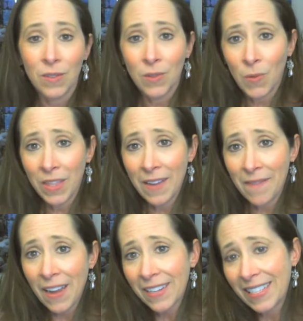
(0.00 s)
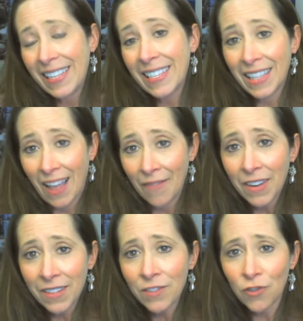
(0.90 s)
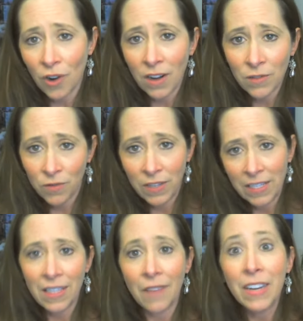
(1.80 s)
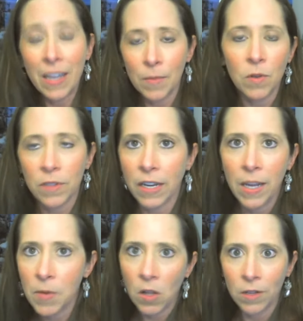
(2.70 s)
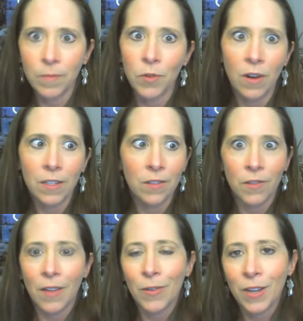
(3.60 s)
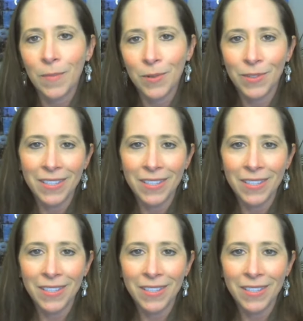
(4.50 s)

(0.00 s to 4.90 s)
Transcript: So what they found is these 11 drugs or these 11 chemicals, I keep calling them drugs, they're not, they're chemicals.